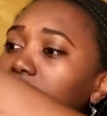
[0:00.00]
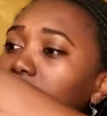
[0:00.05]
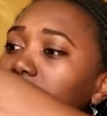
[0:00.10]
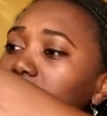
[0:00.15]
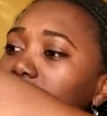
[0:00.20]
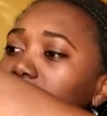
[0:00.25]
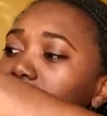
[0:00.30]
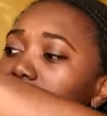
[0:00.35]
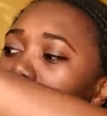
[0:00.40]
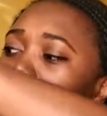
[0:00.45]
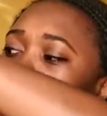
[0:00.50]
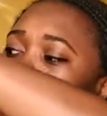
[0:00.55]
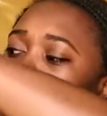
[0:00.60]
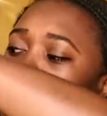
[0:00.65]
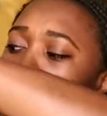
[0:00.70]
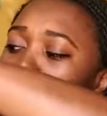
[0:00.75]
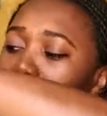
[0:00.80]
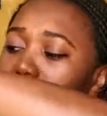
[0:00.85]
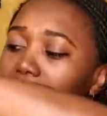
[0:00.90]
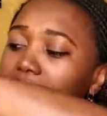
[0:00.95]
It's got
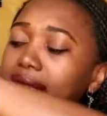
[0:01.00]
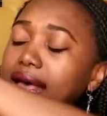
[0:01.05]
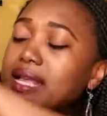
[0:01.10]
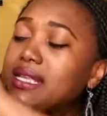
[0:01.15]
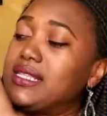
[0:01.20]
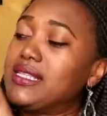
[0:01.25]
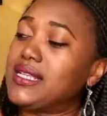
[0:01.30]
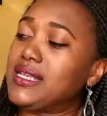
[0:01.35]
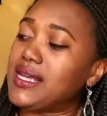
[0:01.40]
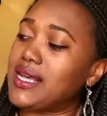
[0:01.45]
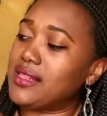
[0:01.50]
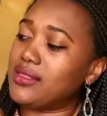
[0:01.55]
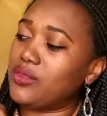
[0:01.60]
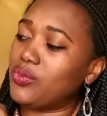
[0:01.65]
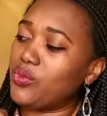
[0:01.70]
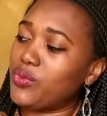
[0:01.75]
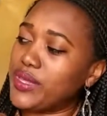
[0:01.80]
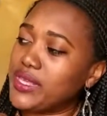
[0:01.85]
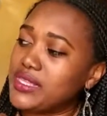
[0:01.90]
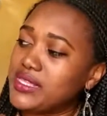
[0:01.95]
an elastic at the
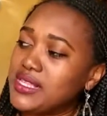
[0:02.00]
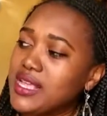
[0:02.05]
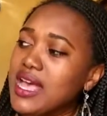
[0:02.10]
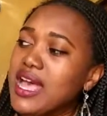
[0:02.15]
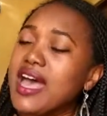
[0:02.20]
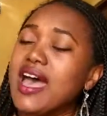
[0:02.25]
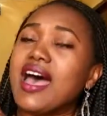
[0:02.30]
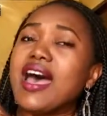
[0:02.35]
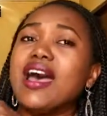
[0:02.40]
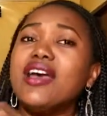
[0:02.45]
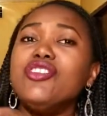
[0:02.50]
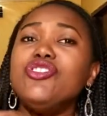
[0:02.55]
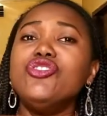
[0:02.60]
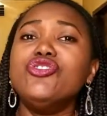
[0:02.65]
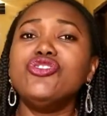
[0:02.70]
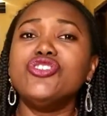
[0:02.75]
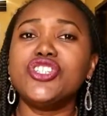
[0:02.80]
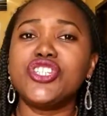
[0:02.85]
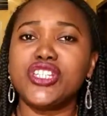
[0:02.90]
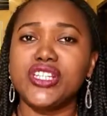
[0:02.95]
waist. And
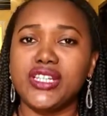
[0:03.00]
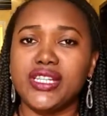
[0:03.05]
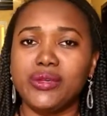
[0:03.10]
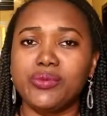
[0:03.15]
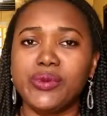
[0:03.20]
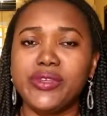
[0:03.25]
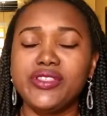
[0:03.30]
usually